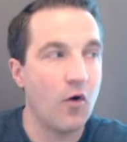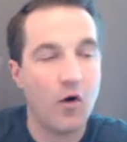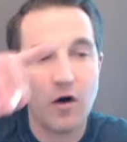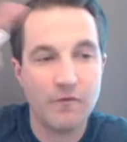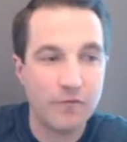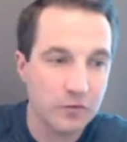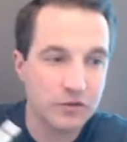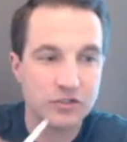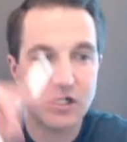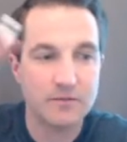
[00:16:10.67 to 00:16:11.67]
all
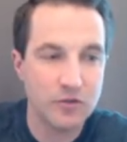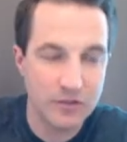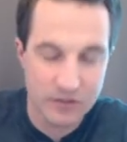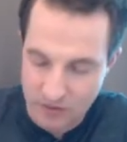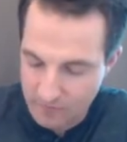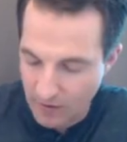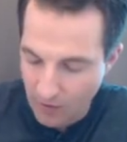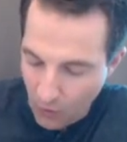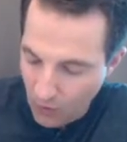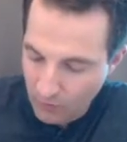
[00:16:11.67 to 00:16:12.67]
4 subunits of
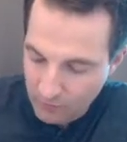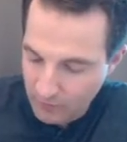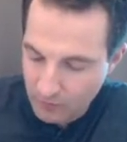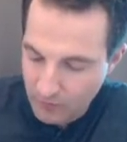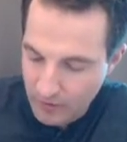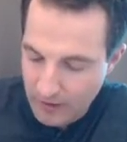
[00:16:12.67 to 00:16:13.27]
all